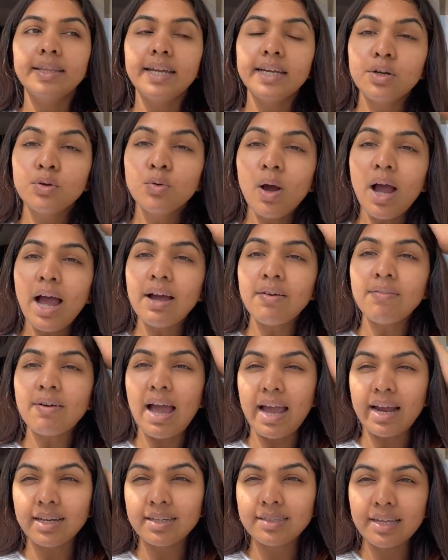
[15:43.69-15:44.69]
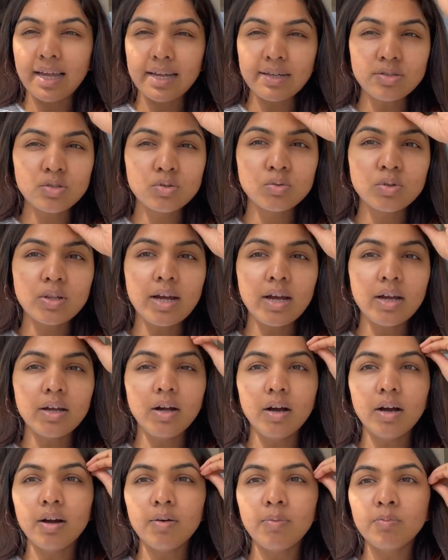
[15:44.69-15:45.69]
they do have access to
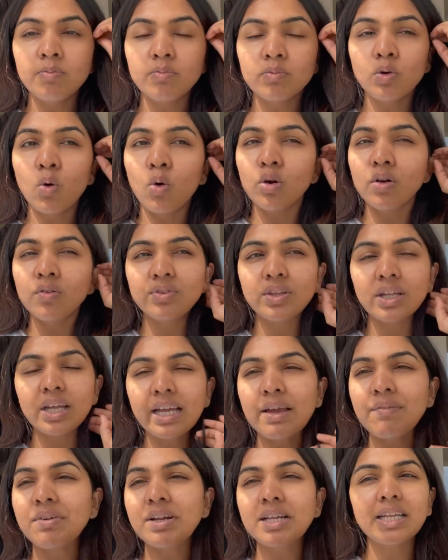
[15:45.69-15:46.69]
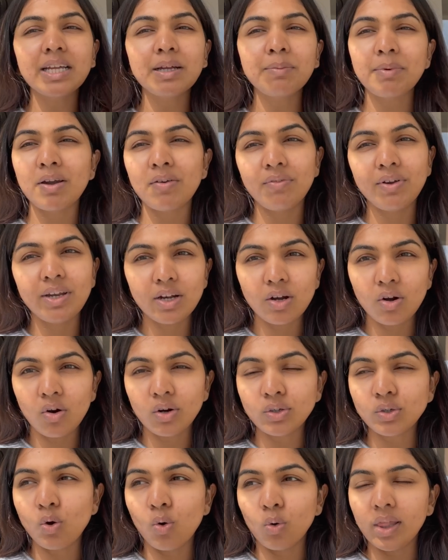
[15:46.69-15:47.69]
the golf thing, everything, but we do
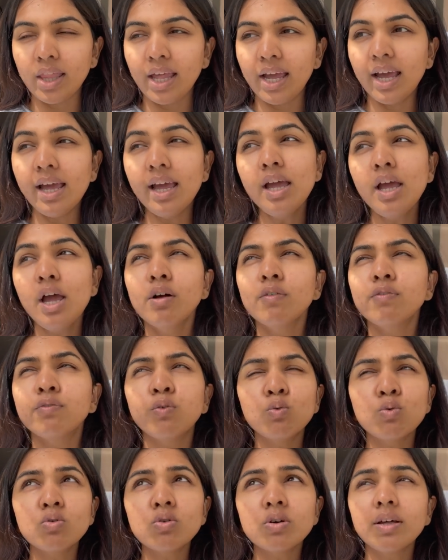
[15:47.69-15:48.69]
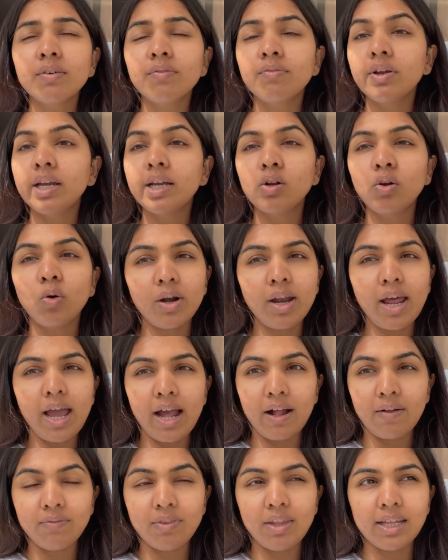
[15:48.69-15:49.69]
not go there. Food we don't
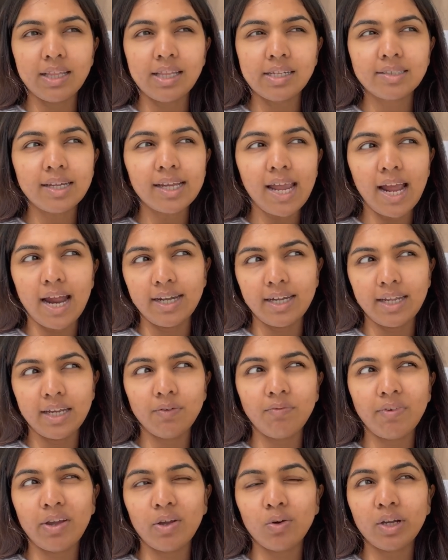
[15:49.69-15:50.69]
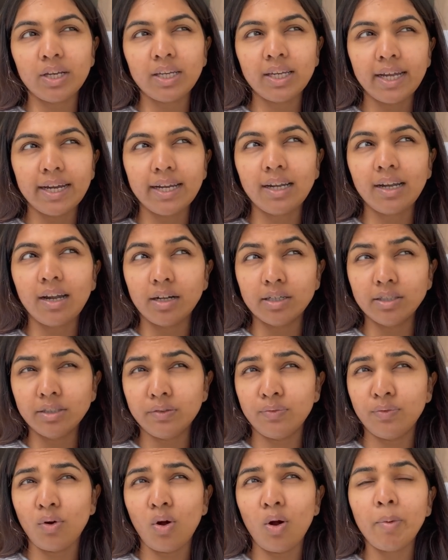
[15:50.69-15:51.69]
have there. There's a canteen where you can get lunch
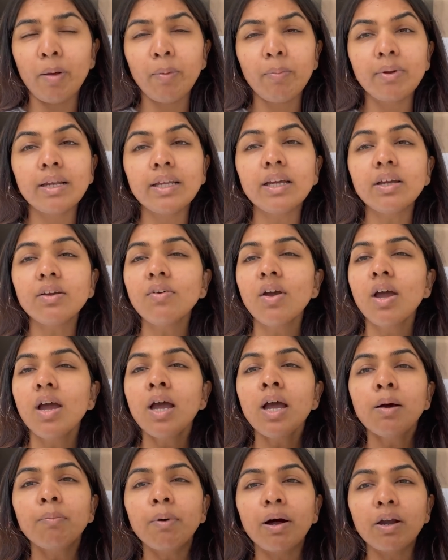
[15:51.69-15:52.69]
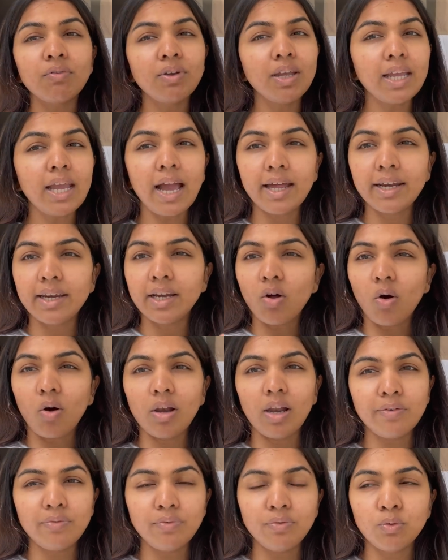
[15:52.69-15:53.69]
from, I believe, but we carried
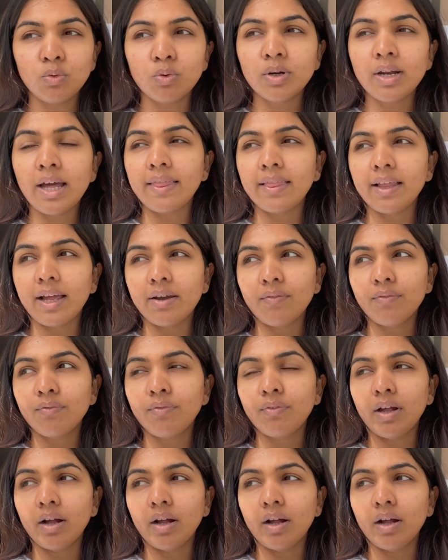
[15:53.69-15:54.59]
all our food, and then